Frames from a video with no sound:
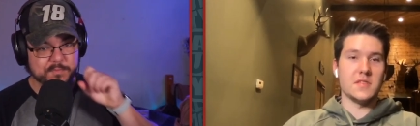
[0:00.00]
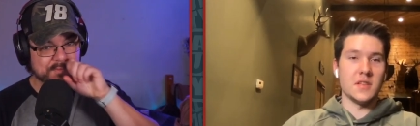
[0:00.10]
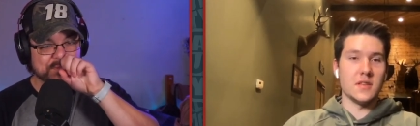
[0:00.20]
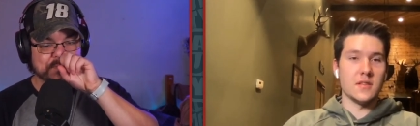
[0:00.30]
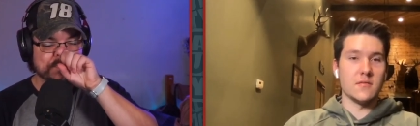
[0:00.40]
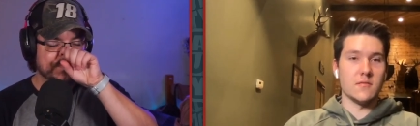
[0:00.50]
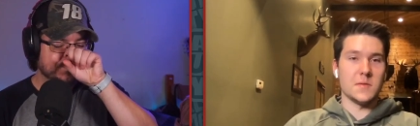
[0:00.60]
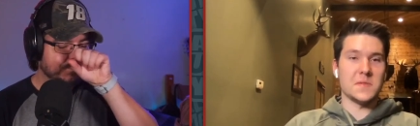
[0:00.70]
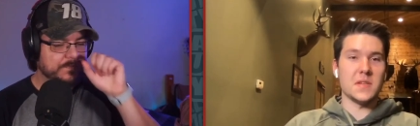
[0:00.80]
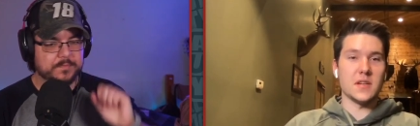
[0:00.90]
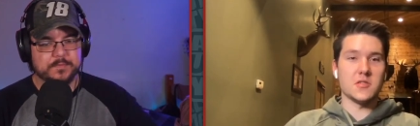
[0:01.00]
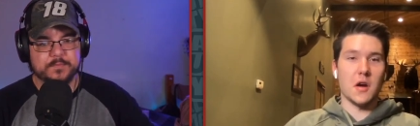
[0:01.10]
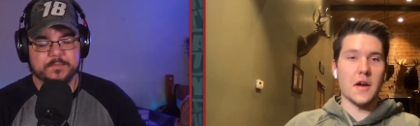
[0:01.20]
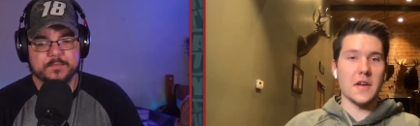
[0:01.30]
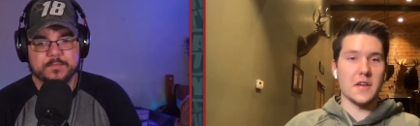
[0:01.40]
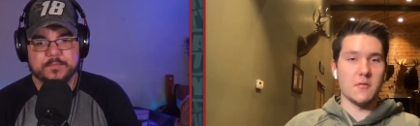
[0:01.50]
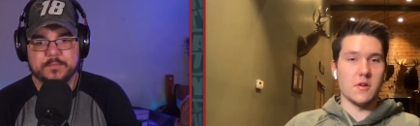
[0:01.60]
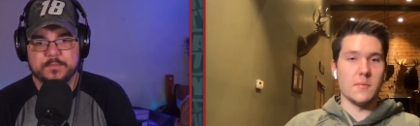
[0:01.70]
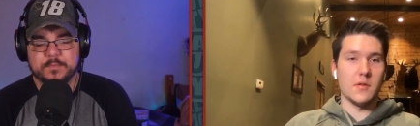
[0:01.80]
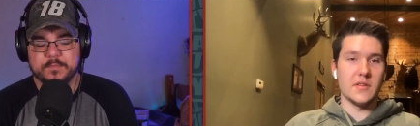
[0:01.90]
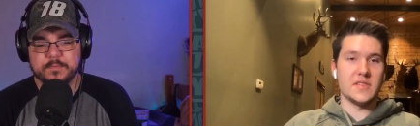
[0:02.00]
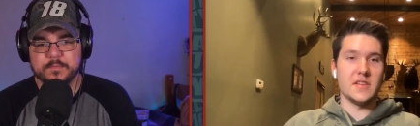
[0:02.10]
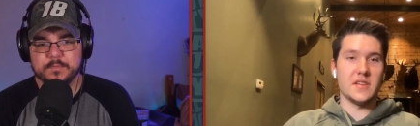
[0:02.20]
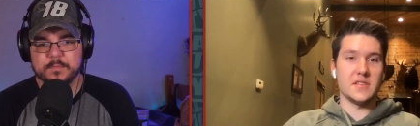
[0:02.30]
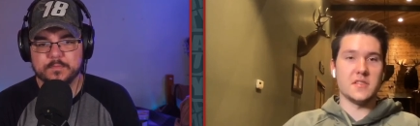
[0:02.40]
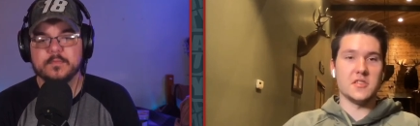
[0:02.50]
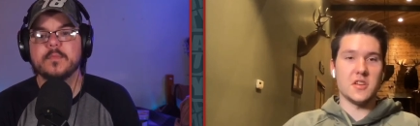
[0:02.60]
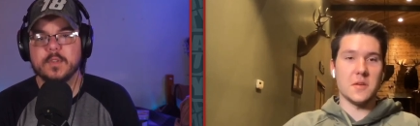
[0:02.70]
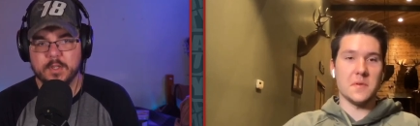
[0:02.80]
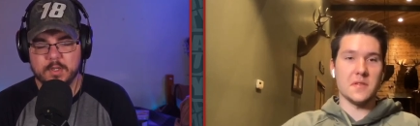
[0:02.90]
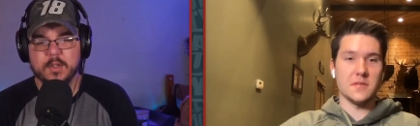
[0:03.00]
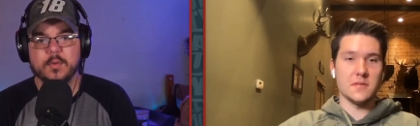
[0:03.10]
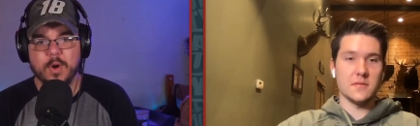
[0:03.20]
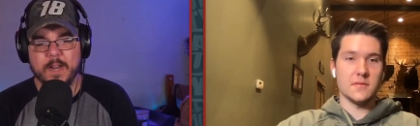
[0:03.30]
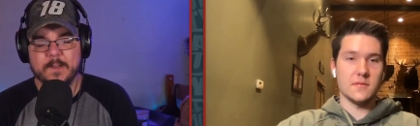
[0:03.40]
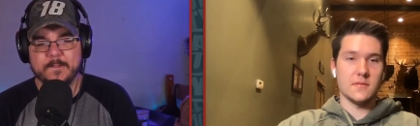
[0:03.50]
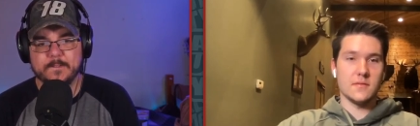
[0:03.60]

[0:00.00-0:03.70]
Speaker 1: Seen we've seen Andrade in the Rumble as the NXT champion, right?